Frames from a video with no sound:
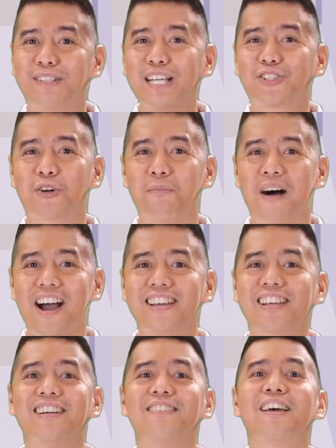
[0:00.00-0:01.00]
Teacher Mike.
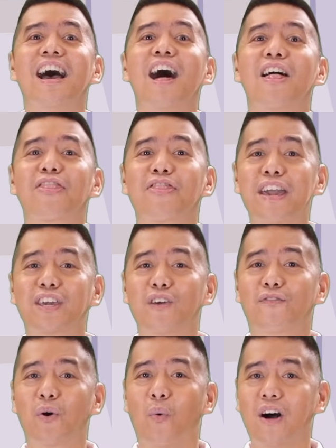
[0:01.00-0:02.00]
Thank you
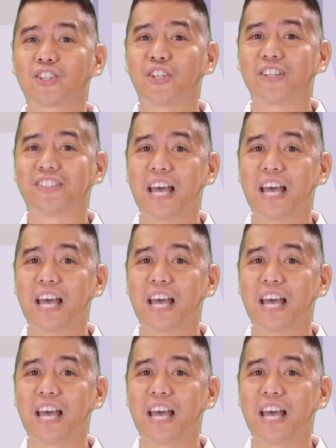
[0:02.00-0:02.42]
for watching